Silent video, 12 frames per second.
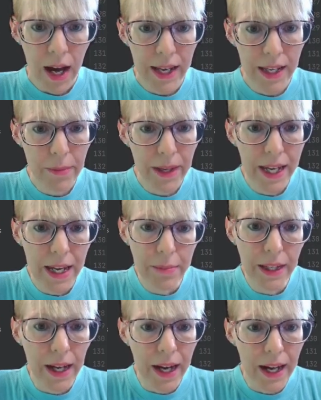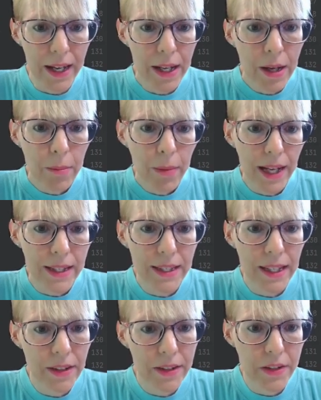I hit my API,
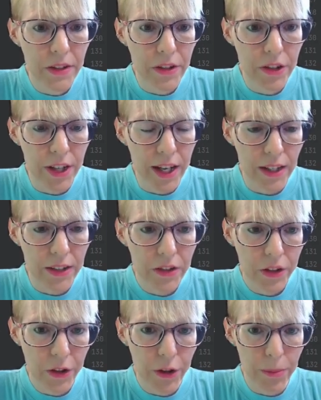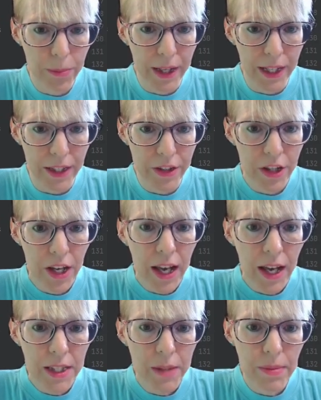passing in the search text, current page,
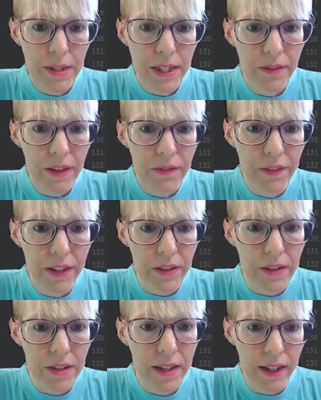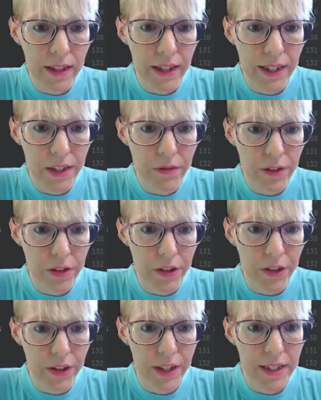and specific fields that I'd like to
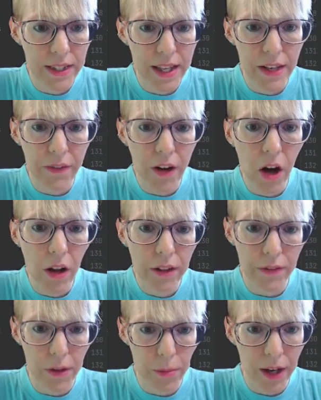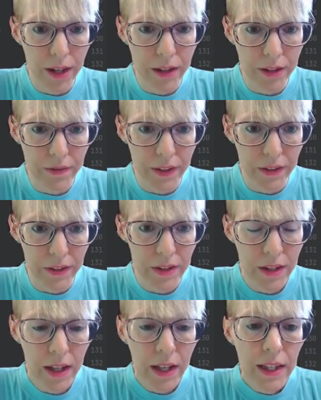return instead of all of the product
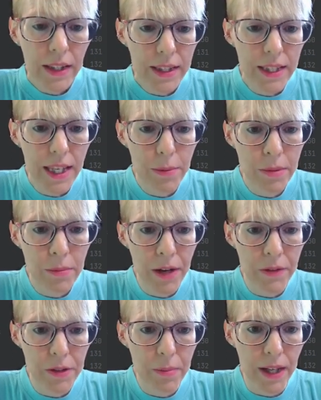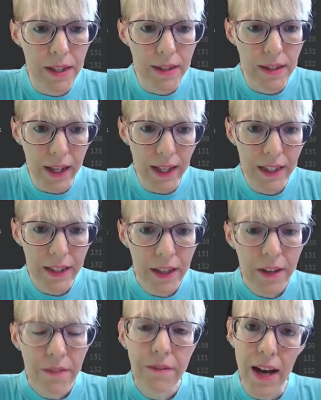fields. This keeps my response light,
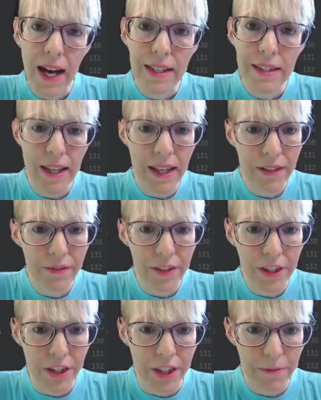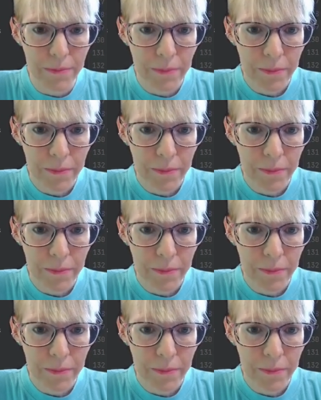fast, and efficient.